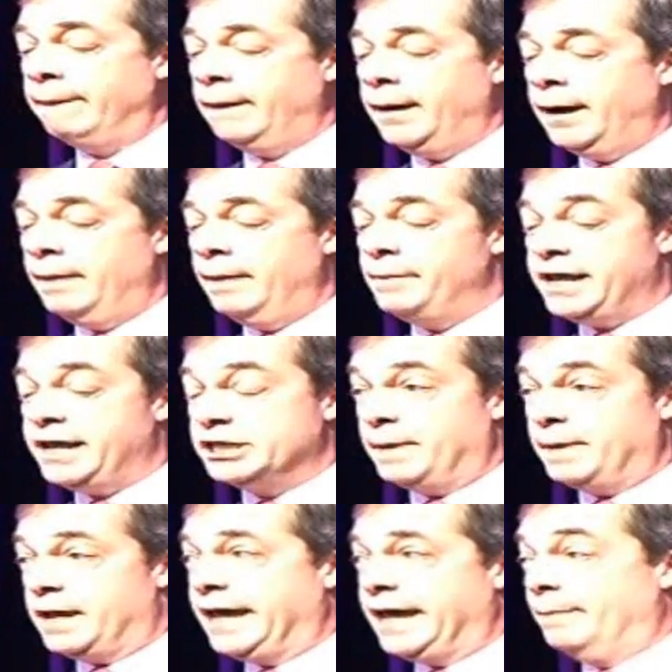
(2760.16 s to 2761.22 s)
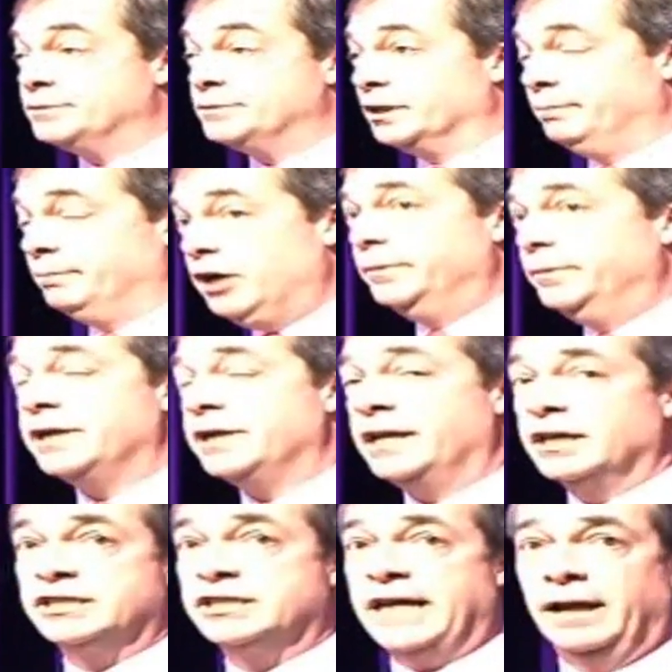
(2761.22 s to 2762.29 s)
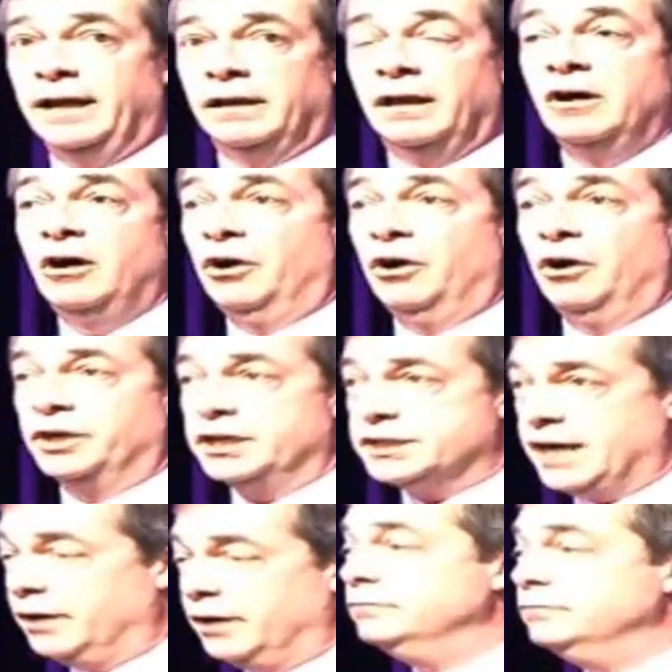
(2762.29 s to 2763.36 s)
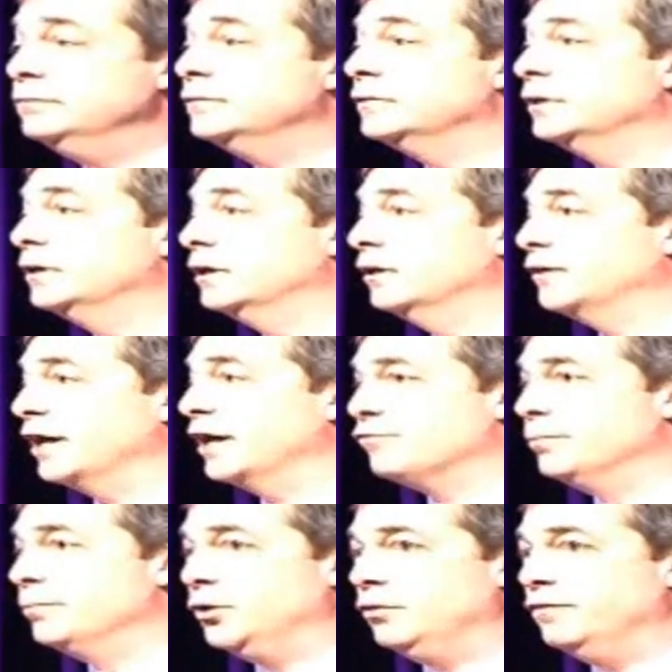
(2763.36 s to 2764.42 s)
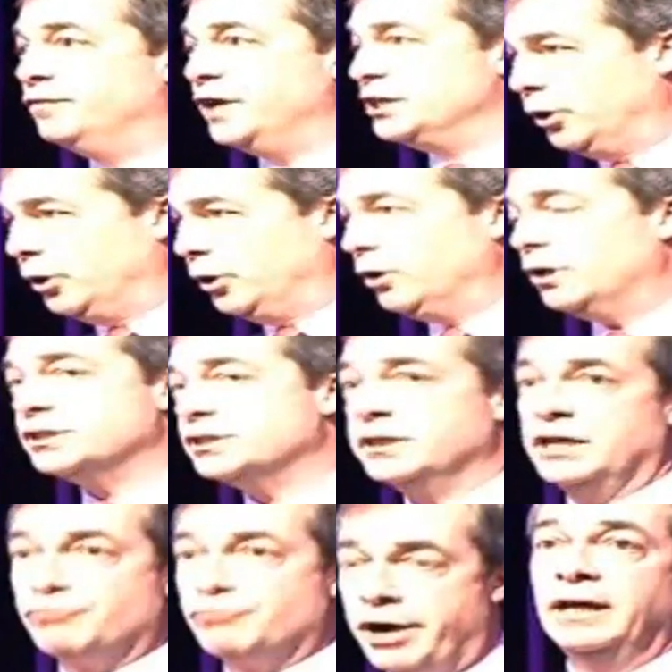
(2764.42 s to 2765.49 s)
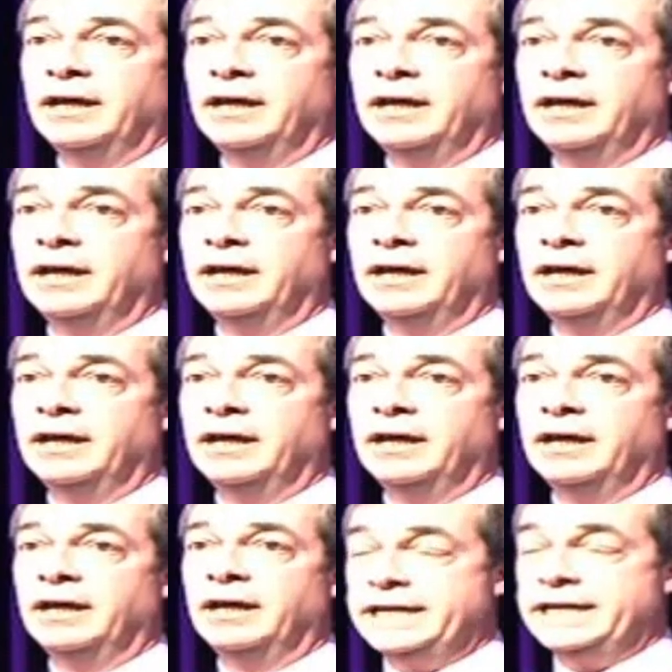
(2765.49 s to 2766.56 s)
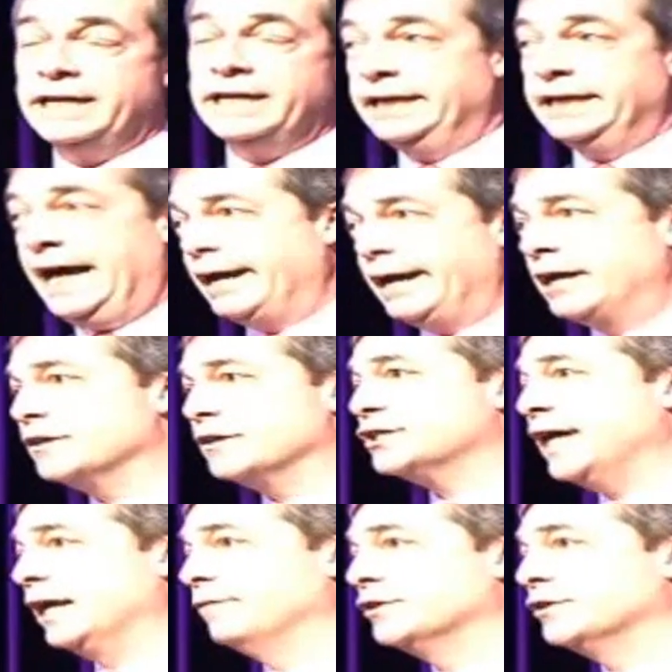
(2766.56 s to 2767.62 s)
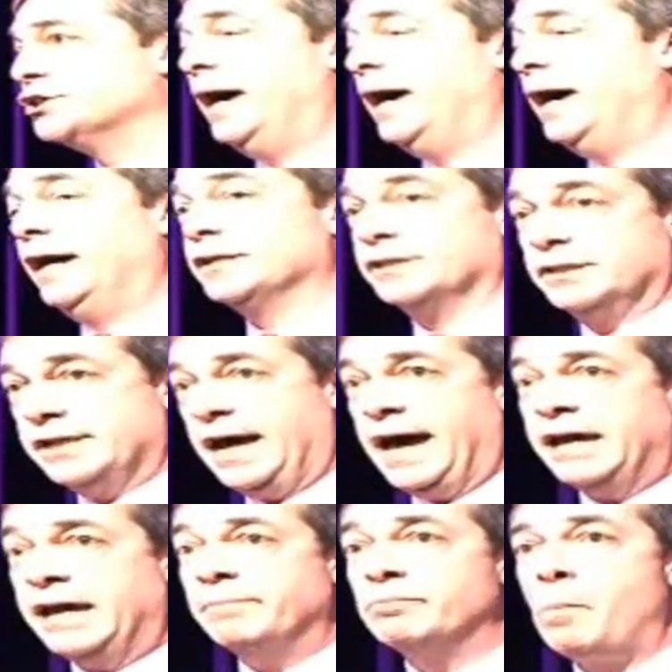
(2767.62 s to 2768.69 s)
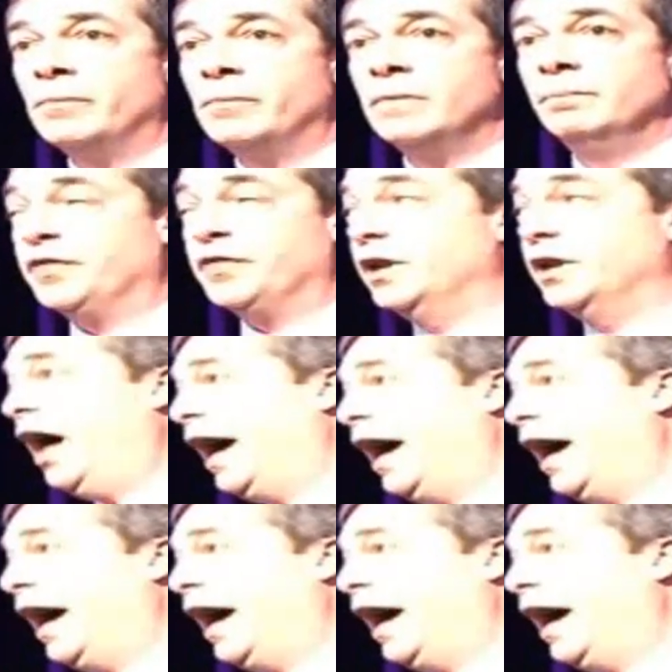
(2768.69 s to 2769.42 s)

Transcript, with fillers: he is being kept at the moment in a cell on his own. They've removed his books and his reading material. He's allowed out of the cell for two hours a day, but the lights are